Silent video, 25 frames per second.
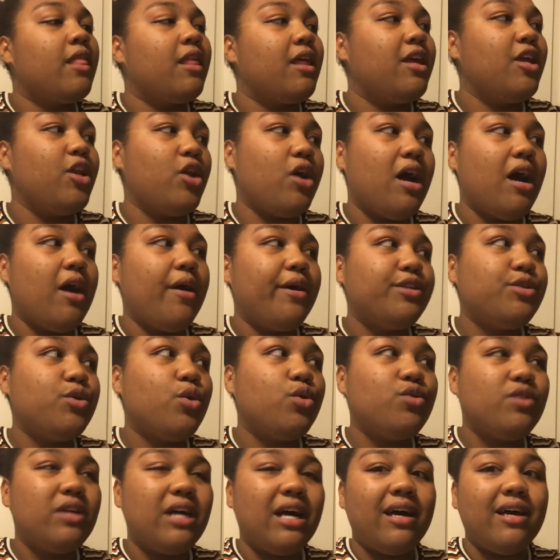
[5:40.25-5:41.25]
you know how I
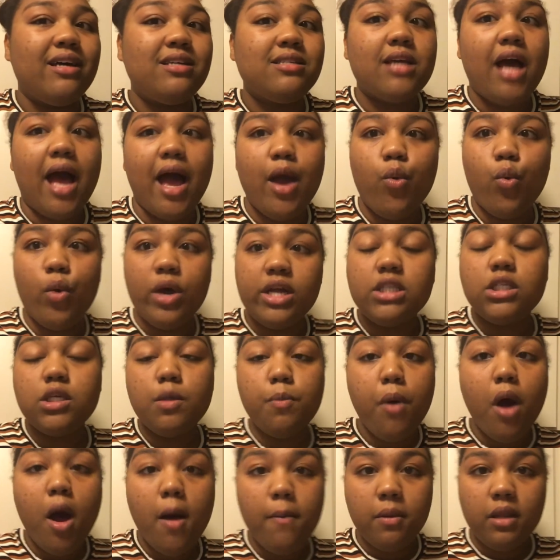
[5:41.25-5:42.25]
told you guys, I went to
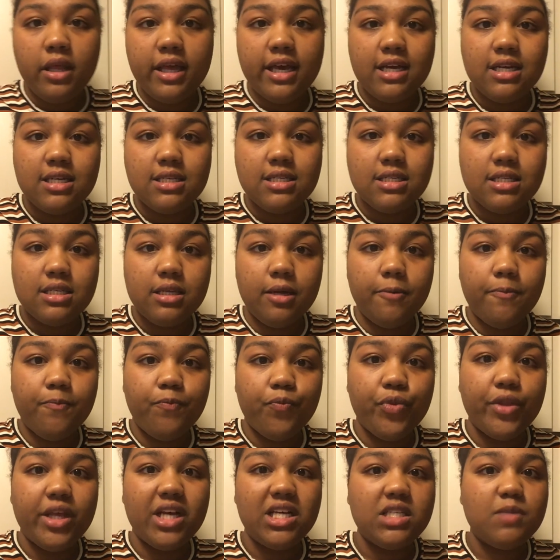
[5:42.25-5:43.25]
Publix
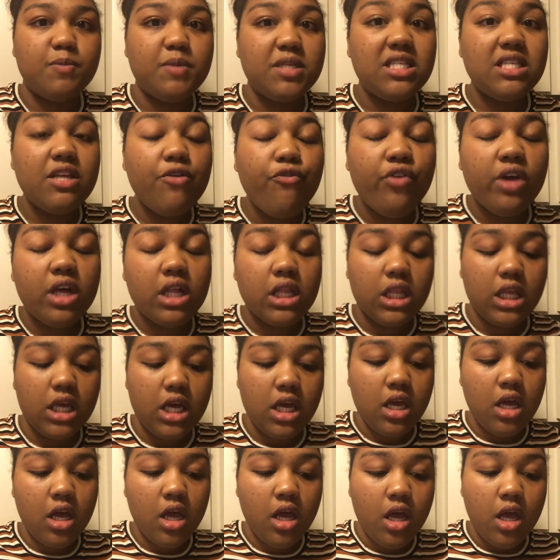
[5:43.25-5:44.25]

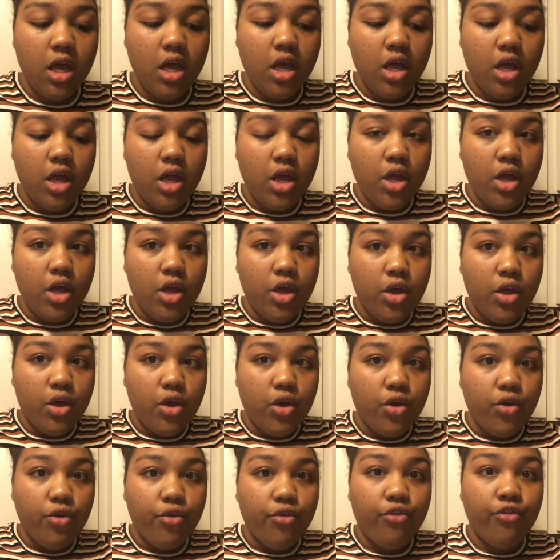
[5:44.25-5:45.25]
specifically
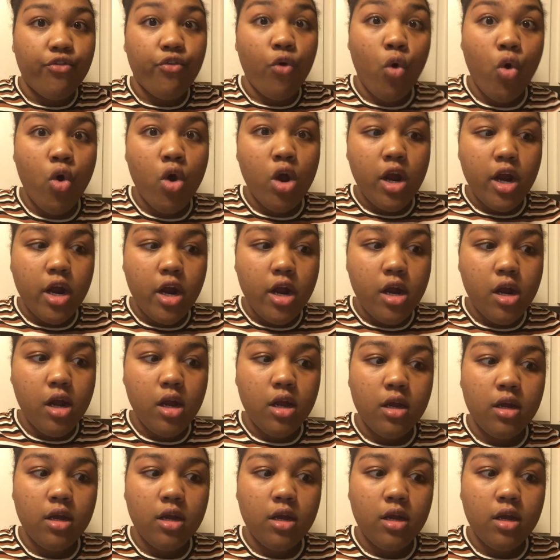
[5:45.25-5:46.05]
for